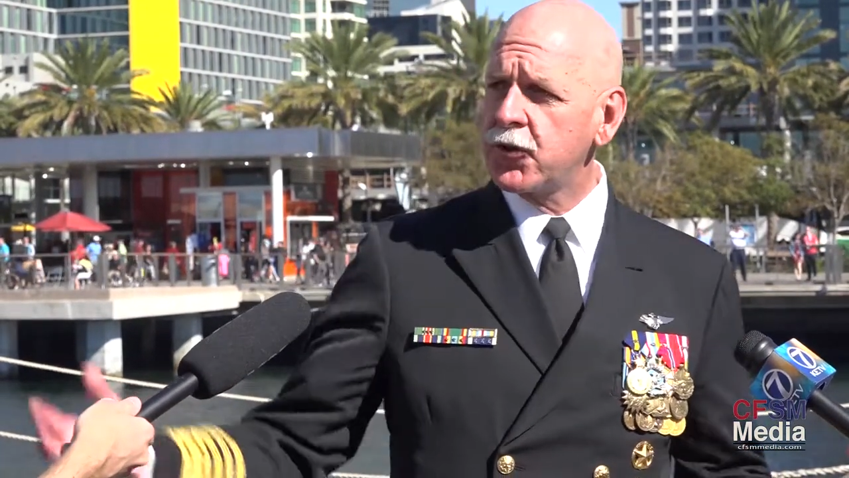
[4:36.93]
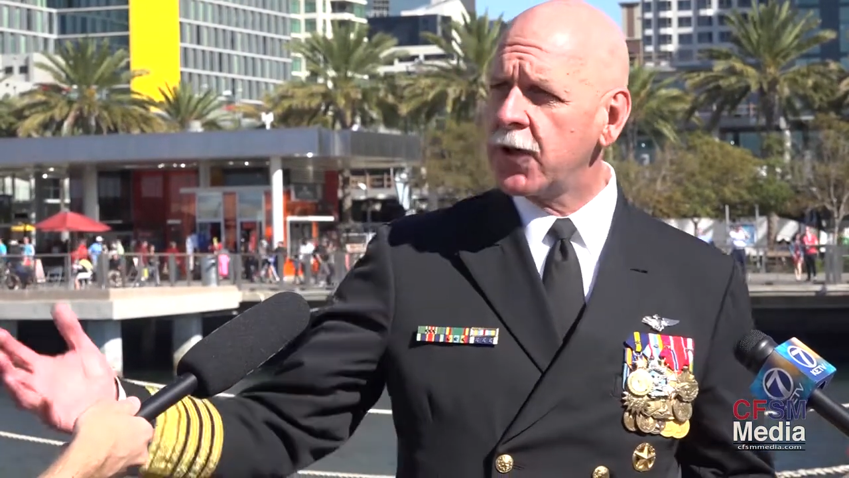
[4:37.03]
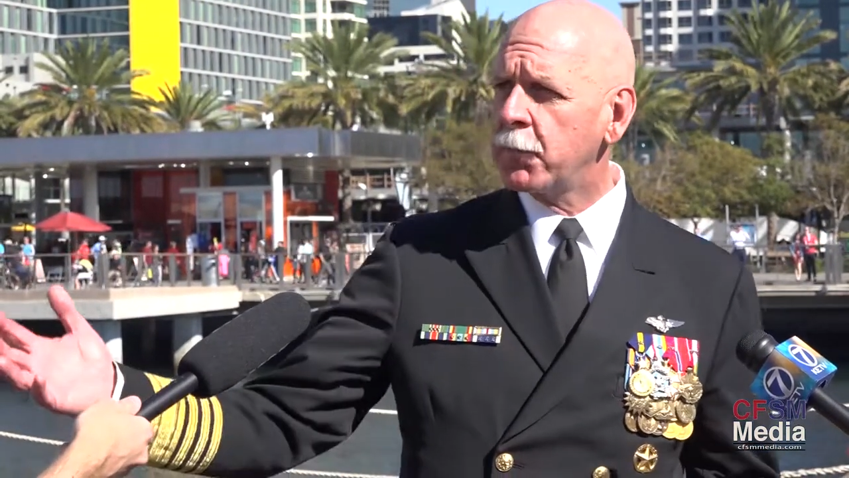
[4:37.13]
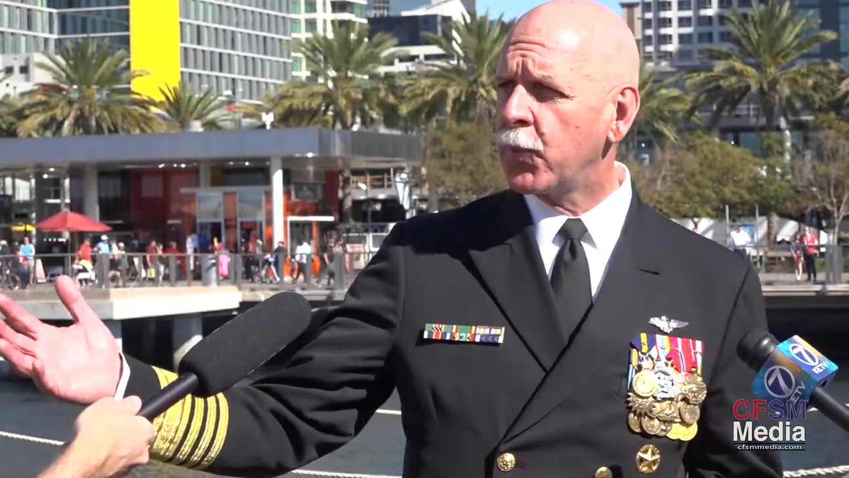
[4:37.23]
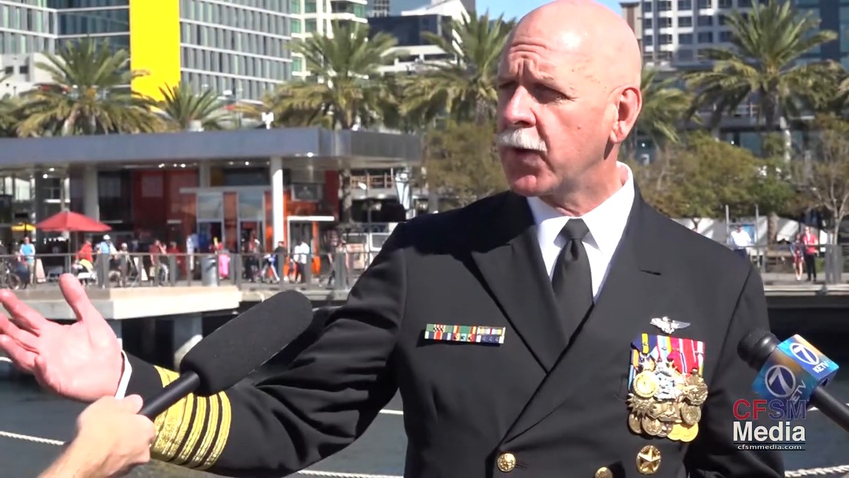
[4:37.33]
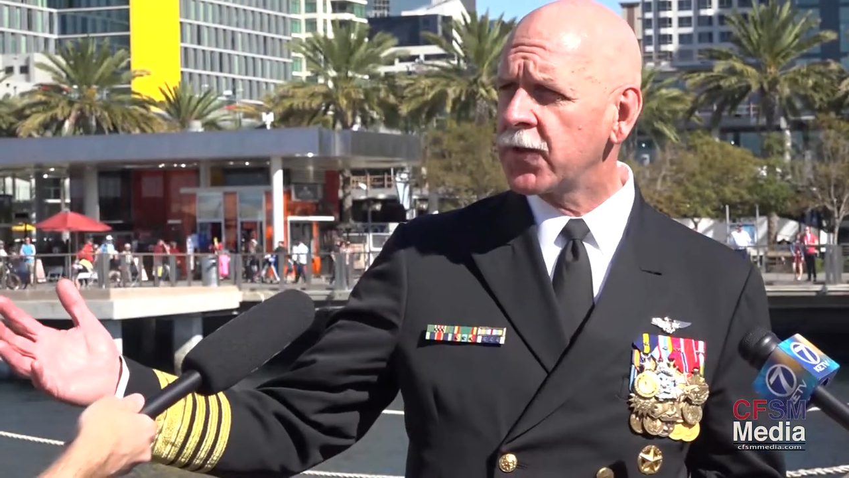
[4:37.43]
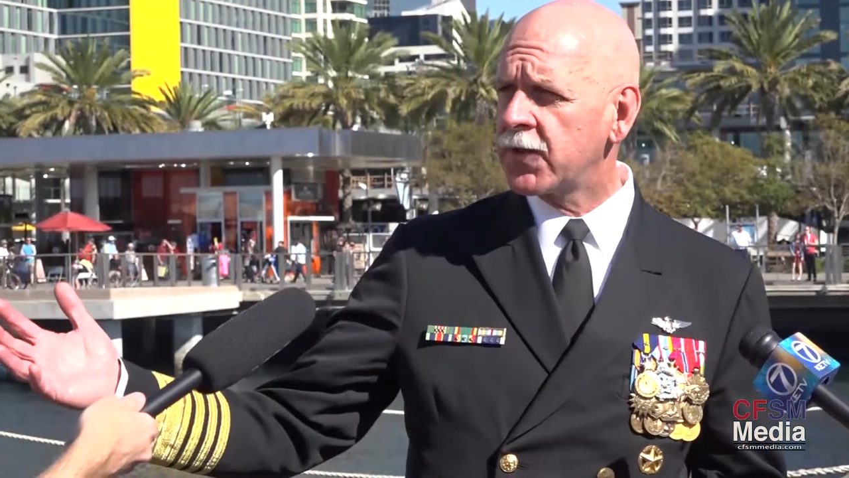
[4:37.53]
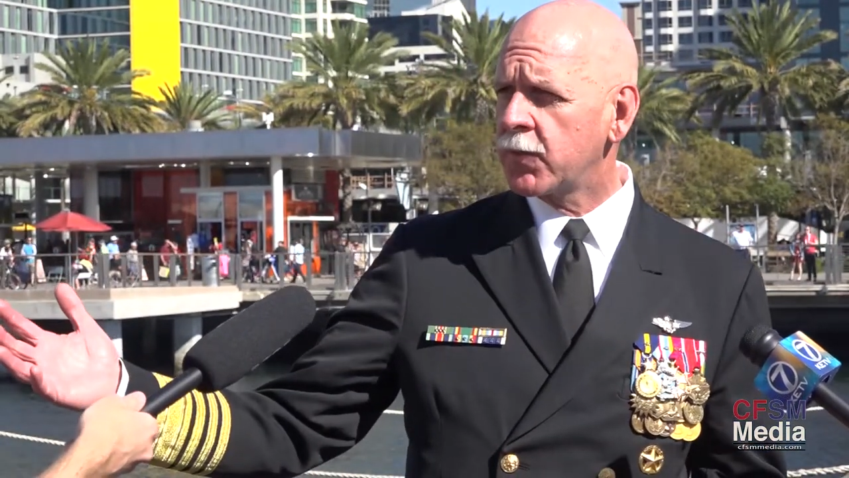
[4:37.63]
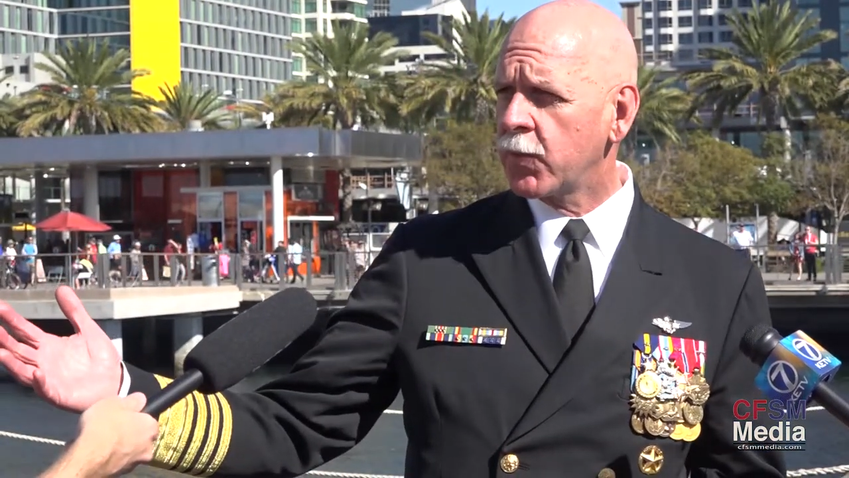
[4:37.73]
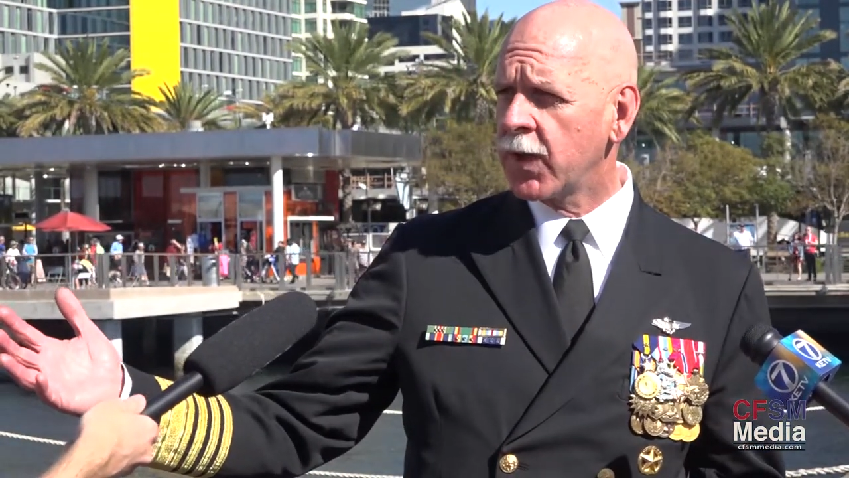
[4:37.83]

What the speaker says: ship was